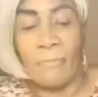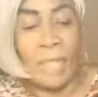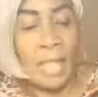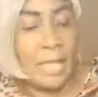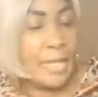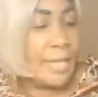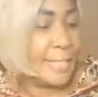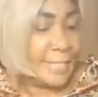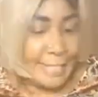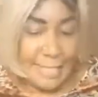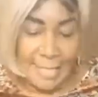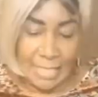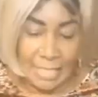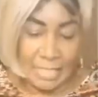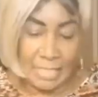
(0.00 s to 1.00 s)

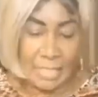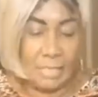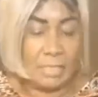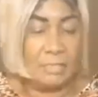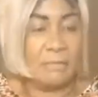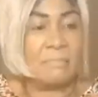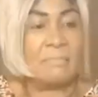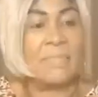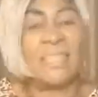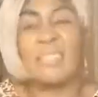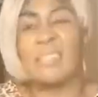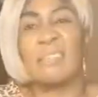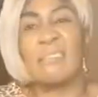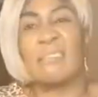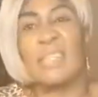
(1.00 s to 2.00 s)
Yes, I'm not so
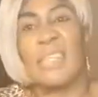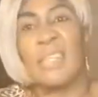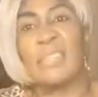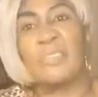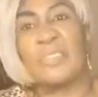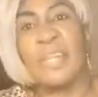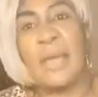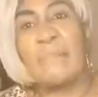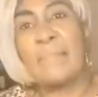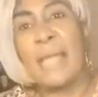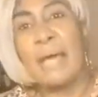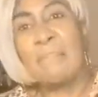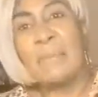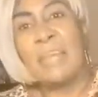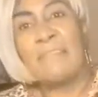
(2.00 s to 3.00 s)
greedy tonight. I make for
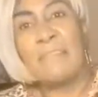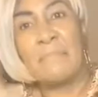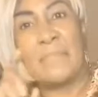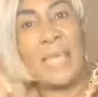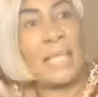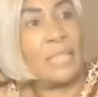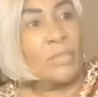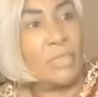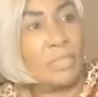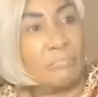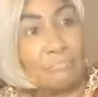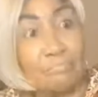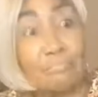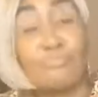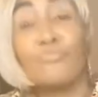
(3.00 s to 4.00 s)
me alone.
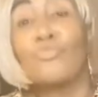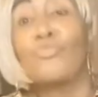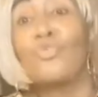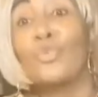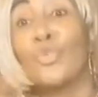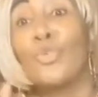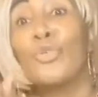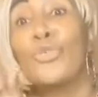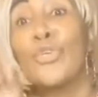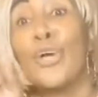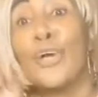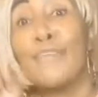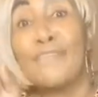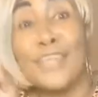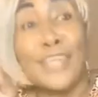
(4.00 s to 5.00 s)
2
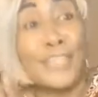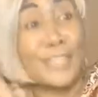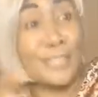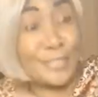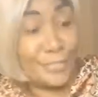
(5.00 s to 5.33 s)
servings.